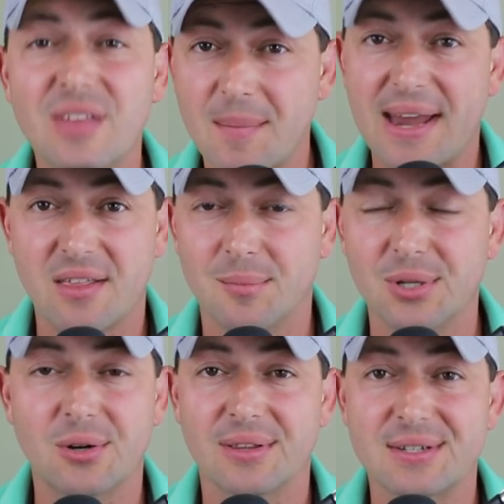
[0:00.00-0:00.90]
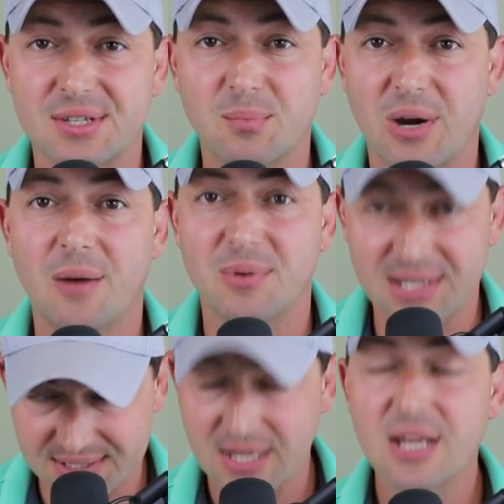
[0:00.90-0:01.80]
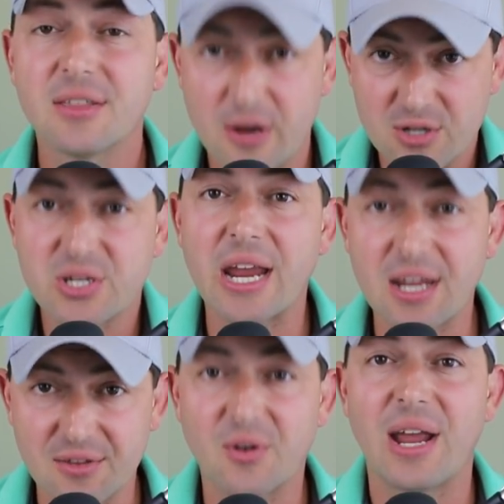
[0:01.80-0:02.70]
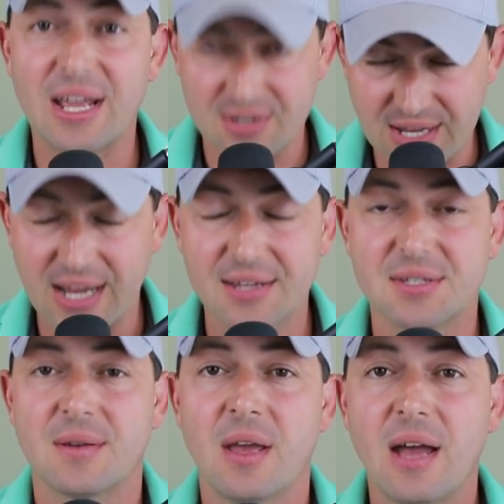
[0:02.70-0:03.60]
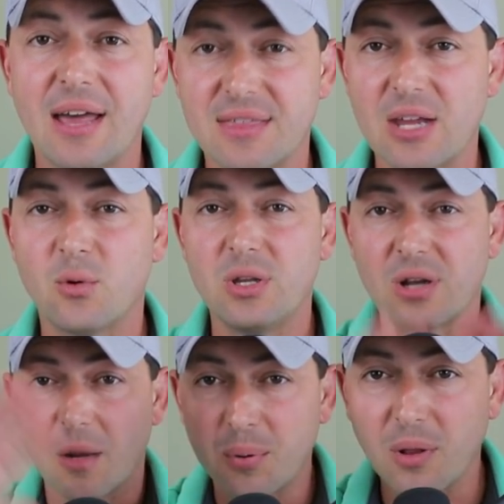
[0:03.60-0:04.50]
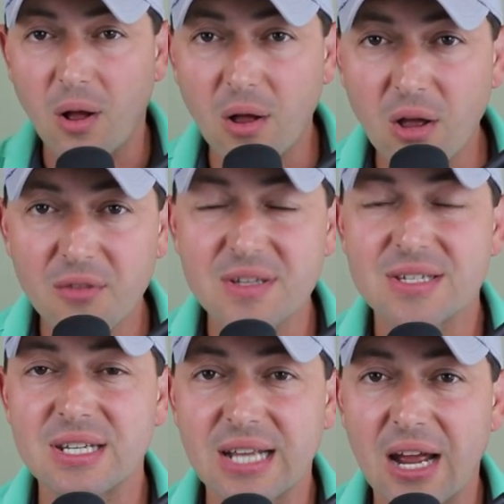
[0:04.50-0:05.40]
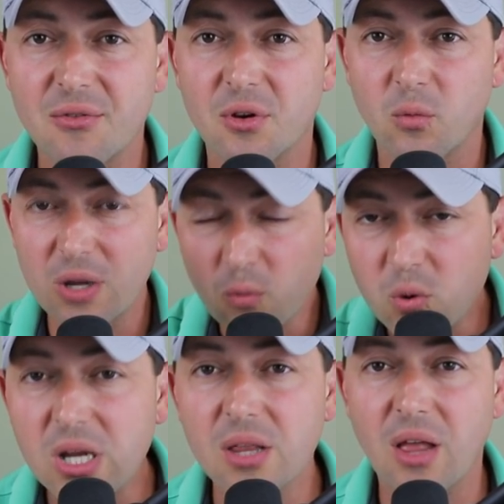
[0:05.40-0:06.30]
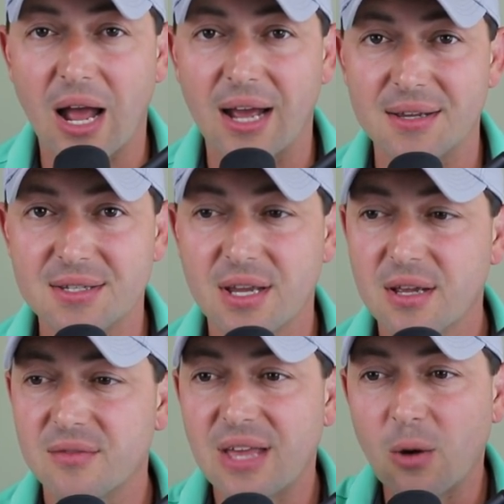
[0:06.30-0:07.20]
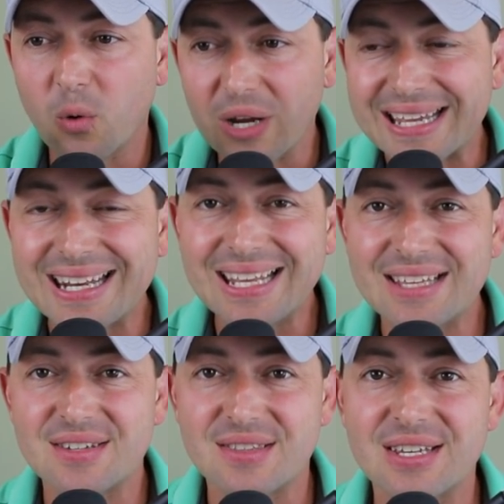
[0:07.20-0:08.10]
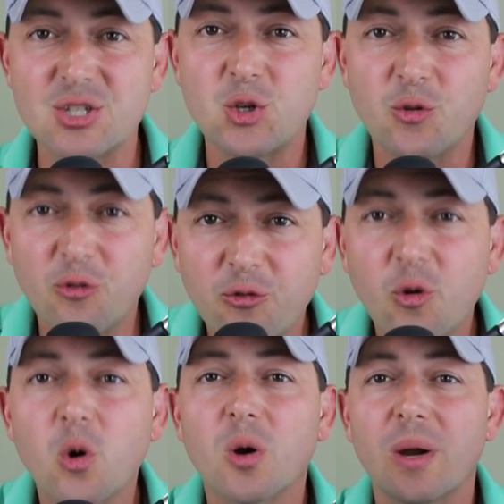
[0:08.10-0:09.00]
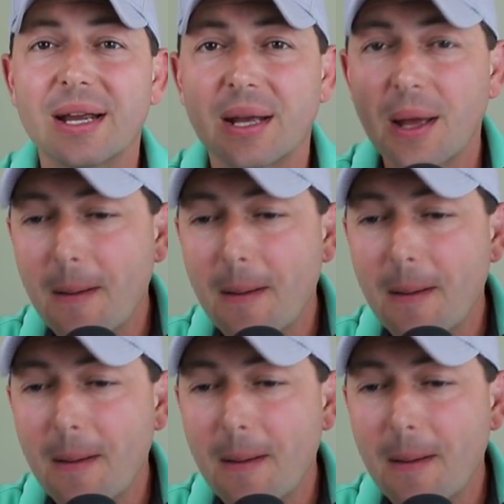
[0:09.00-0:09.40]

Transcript: them out of the blue to list their properties, they're shaking their head yes. I think when you couple all this together, we realize that we're getting into this euphoric